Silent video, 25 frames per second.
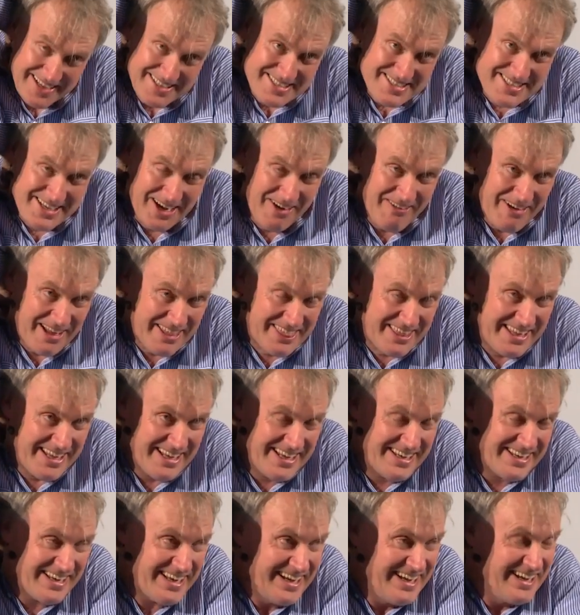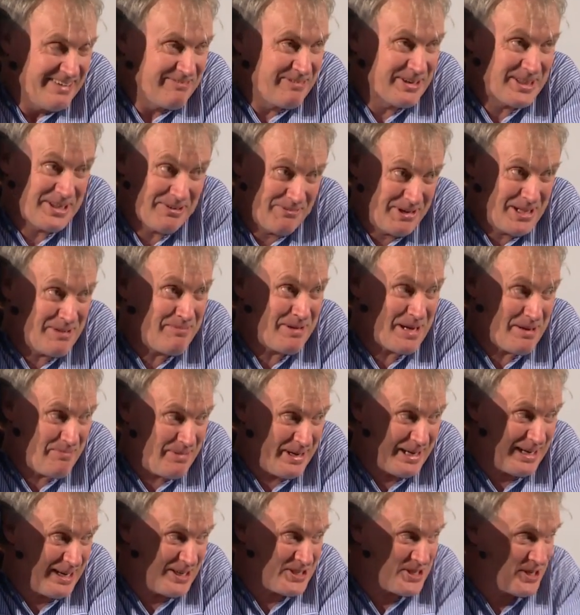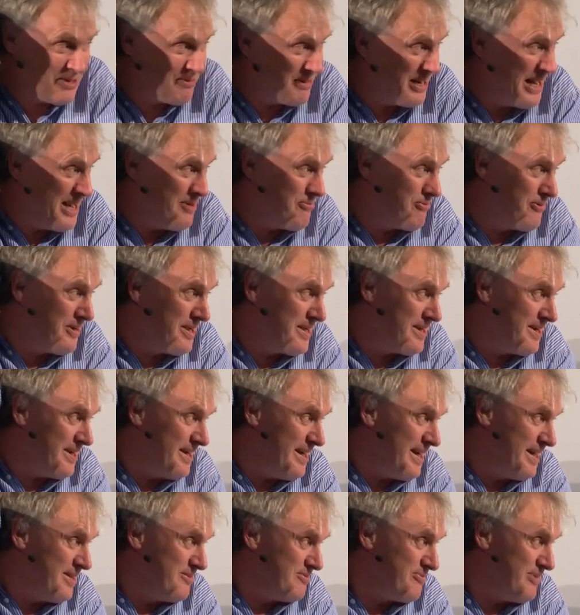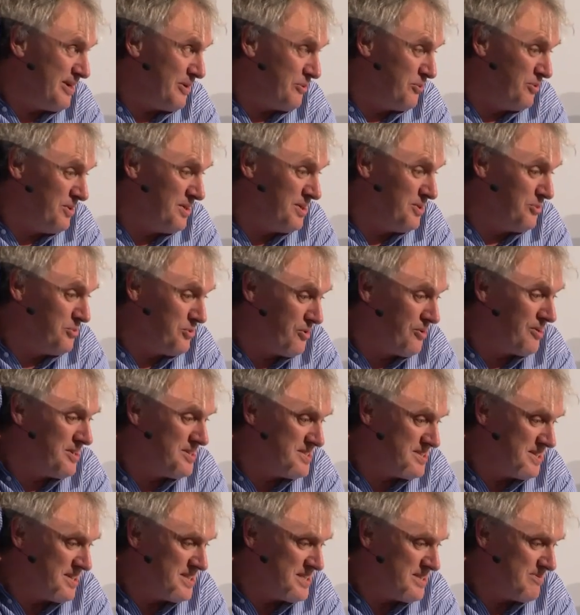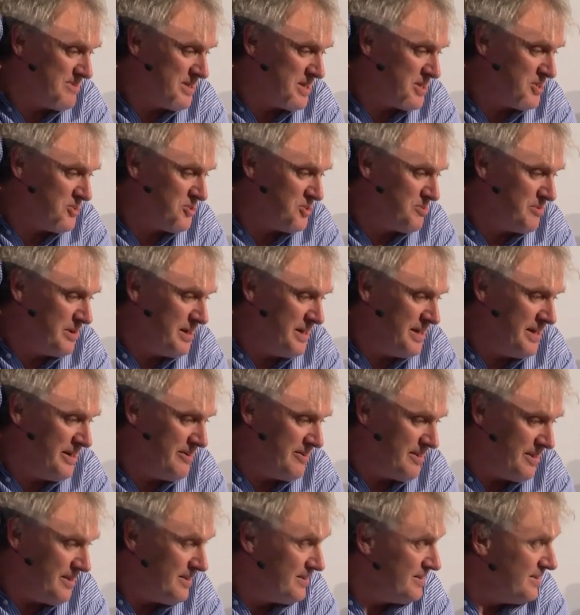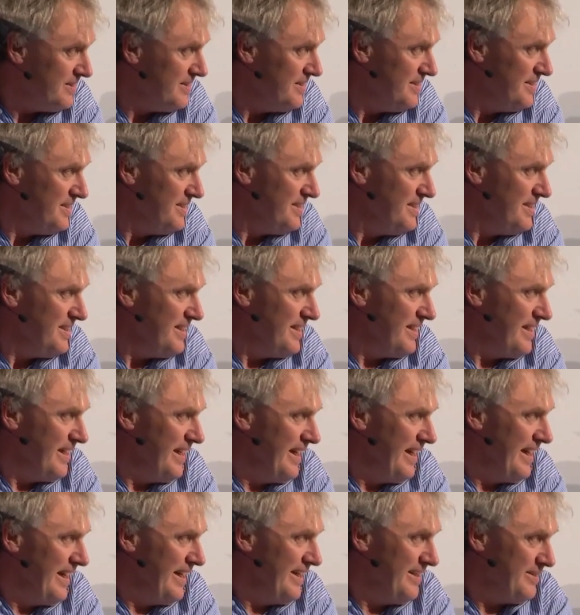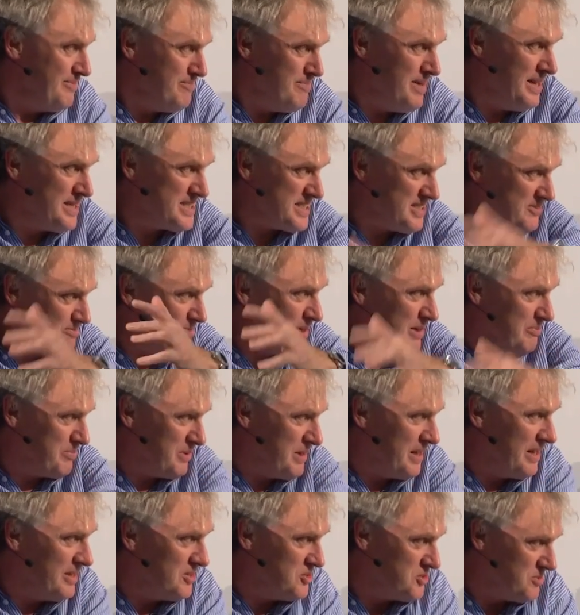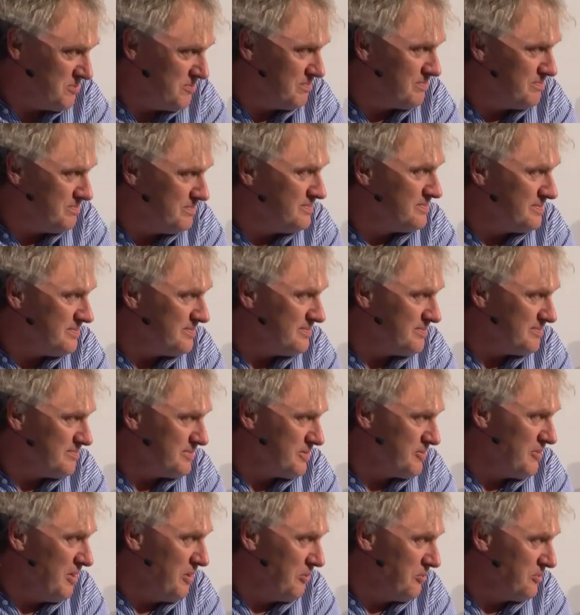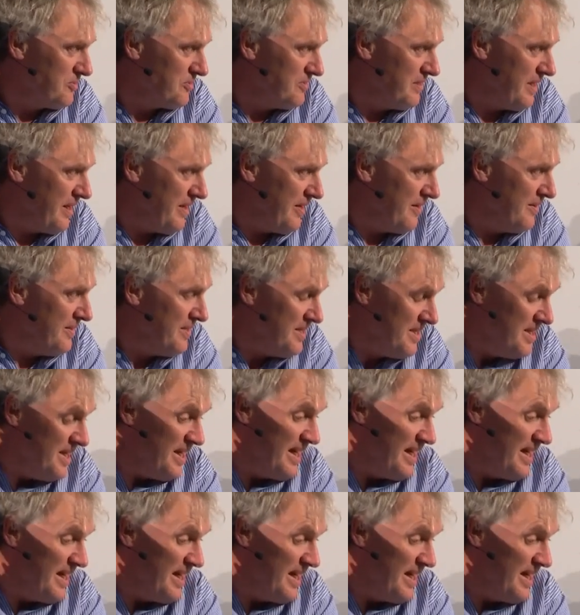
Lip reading: So I think, but there will be a big issue in Africa. And in fact, one of the worries is if you cure malaria, massive population growth there.